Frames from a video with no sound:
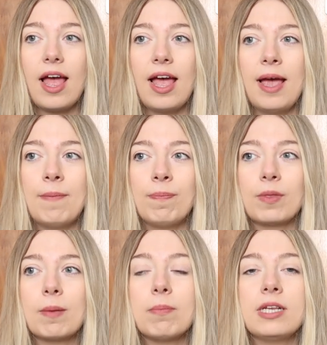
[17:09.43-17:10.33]

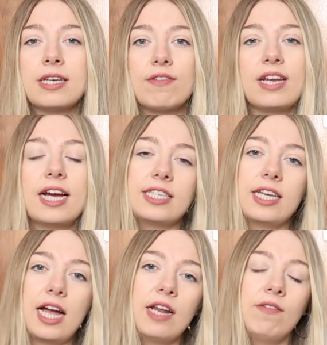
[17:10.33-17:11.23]
but it definitely has
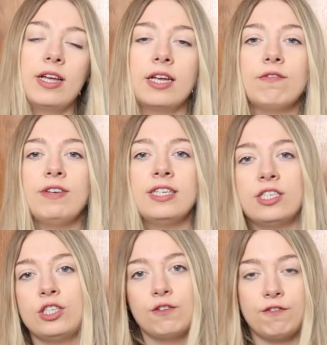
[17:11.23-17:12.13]
that kind of like
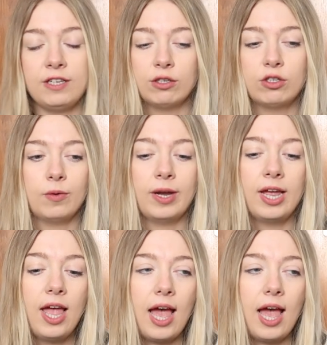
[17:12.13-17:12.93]
vintage feel to it,